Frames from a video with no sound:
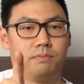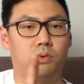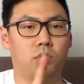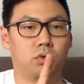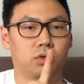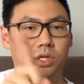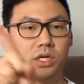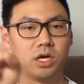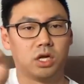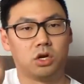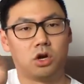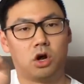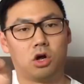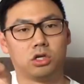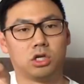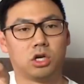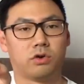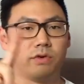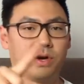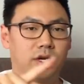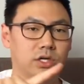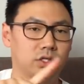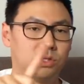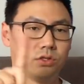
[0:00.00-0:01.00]
pointing in odd
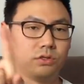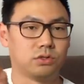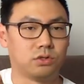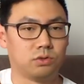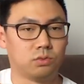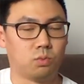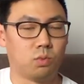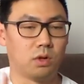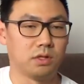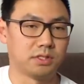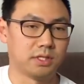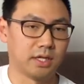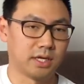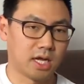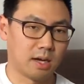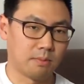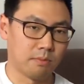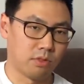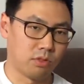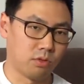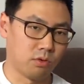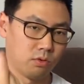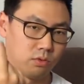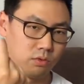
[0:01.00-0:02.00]
directions once they
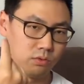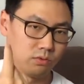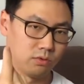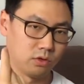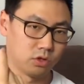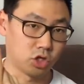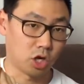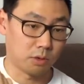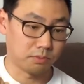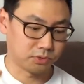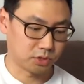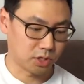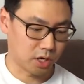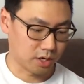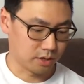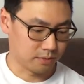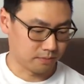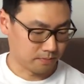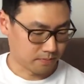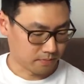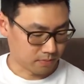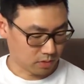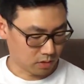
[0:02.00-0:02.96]
come through the top side.